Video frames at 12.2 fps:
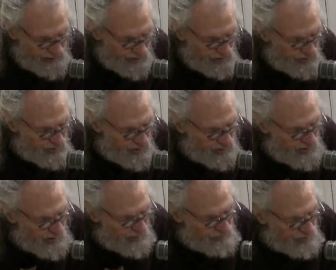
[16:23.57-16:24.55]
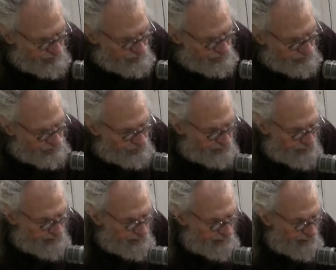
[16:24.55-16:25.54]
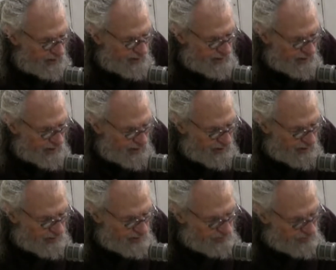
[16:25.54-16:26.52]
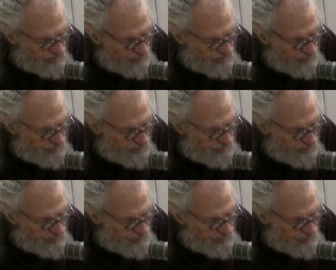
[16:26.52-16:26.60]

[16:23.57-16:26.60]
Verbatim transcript: Now you have come through the uh,